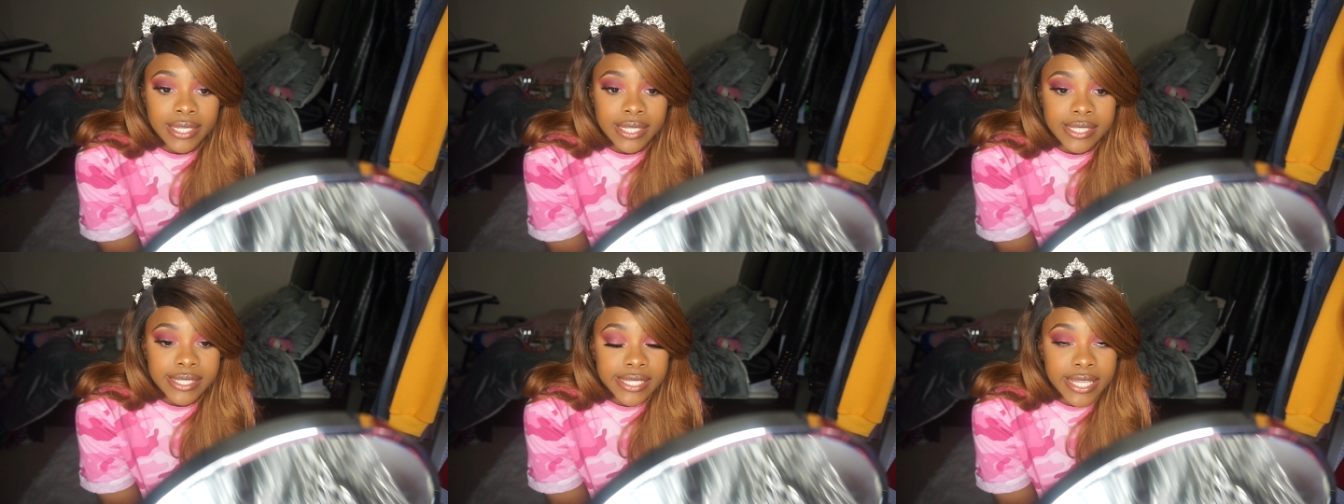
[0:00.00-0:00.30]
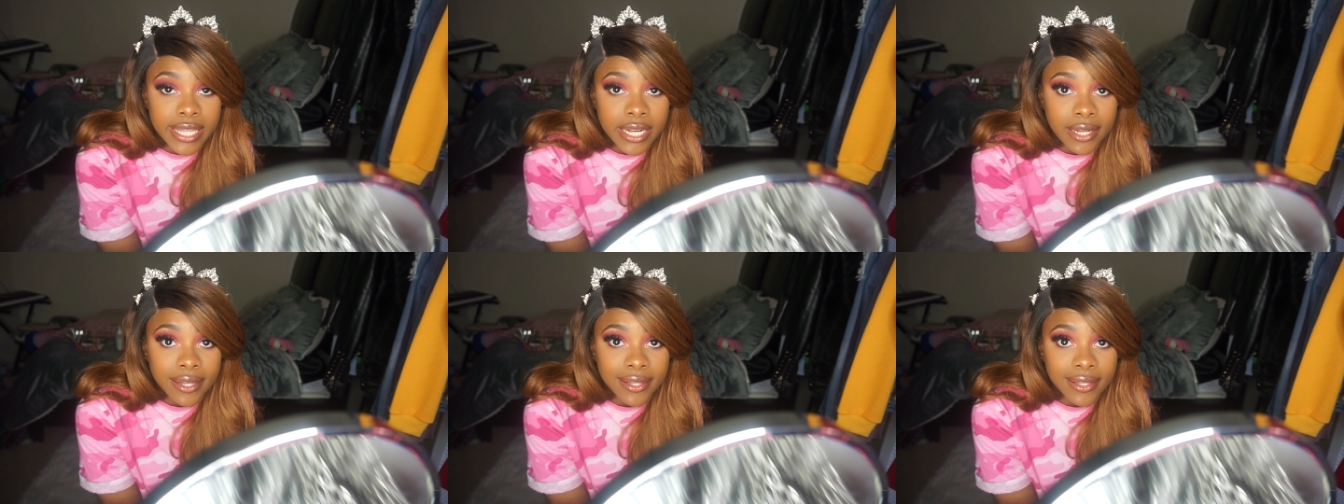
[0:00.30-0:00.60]
it's
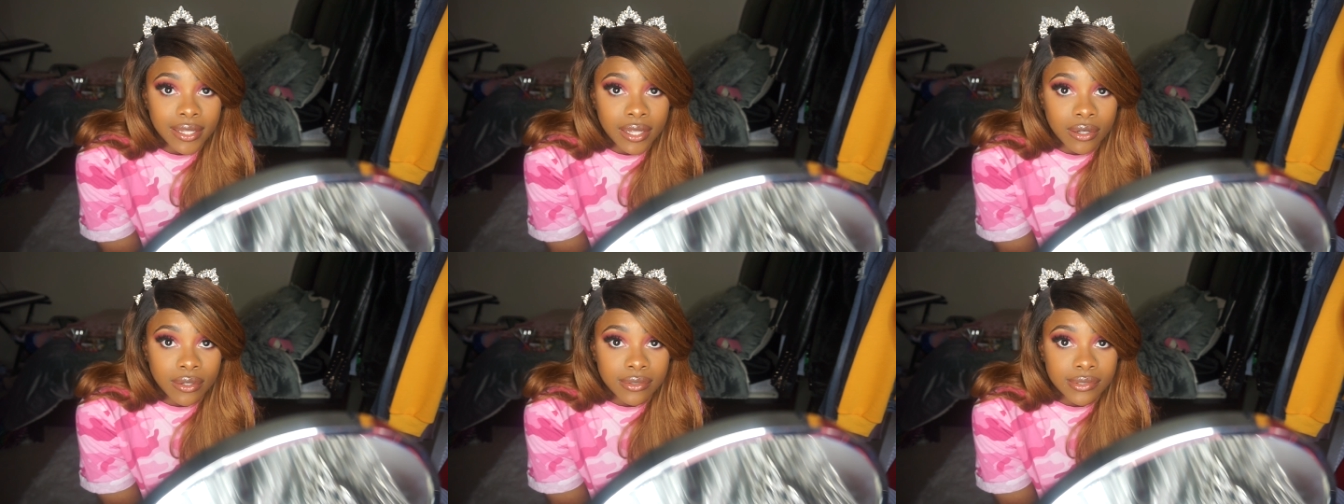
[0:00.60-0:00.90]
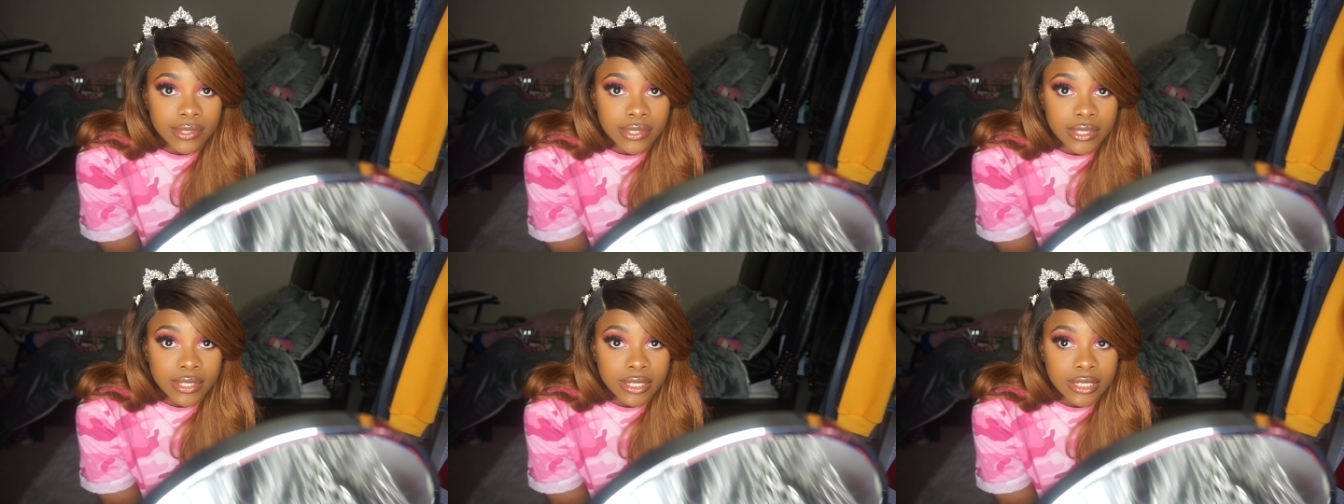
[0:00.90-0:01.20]
getting
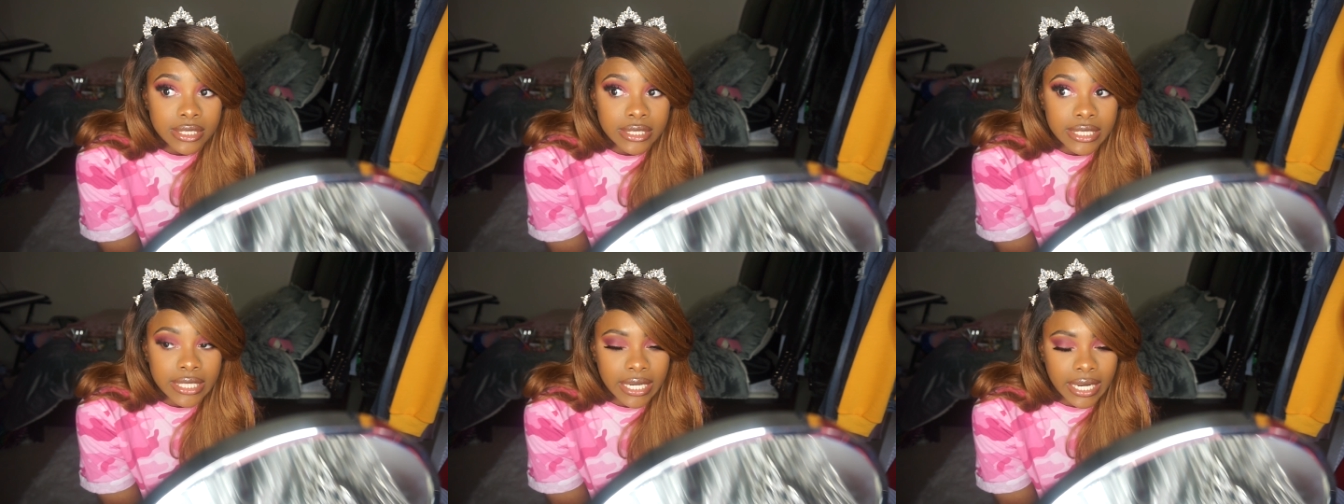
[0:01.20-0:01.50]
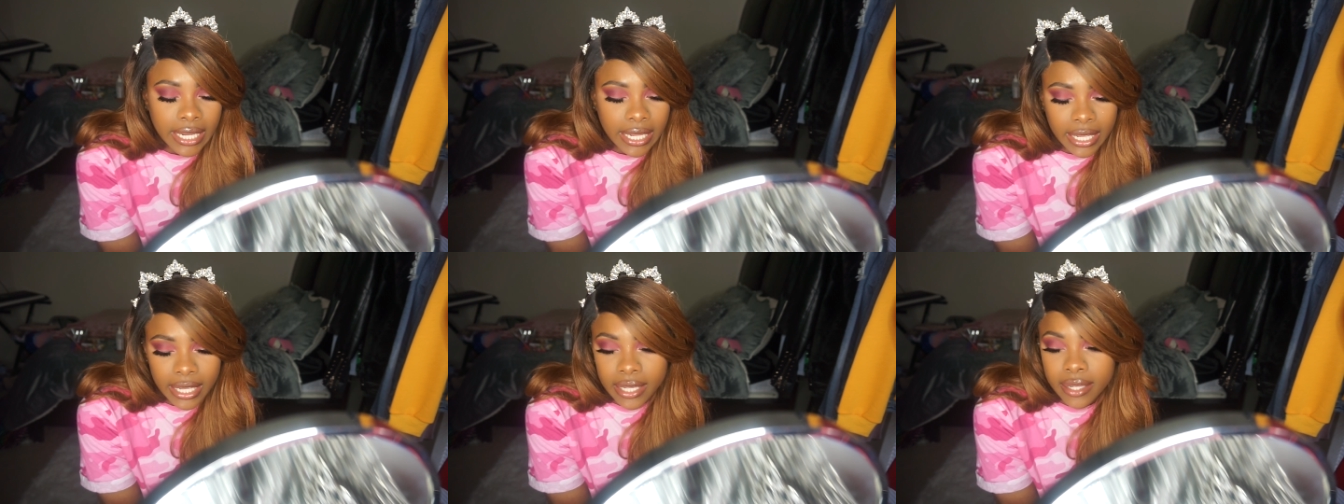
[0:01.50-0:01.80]
close to the
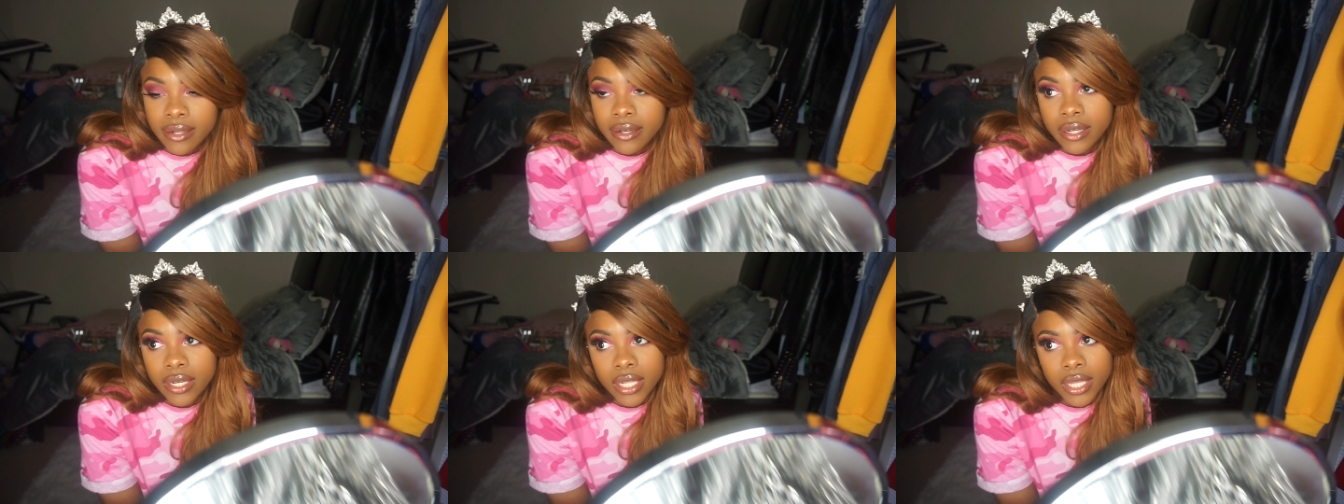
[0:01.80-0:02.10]
end.